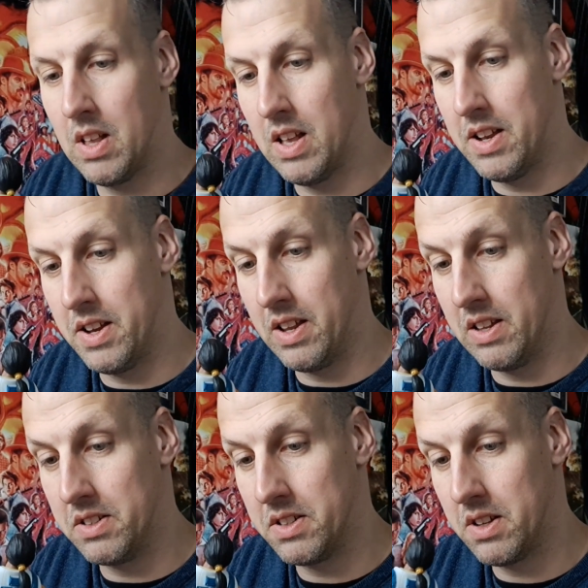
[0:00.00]
And
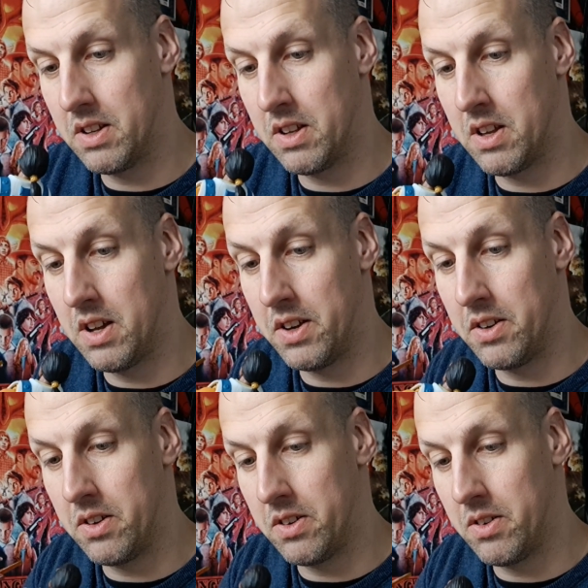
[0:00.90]
his gun
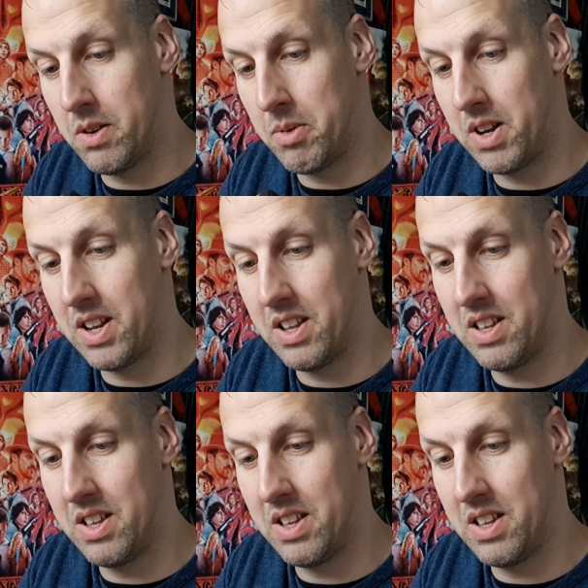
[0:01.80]
on, I mean,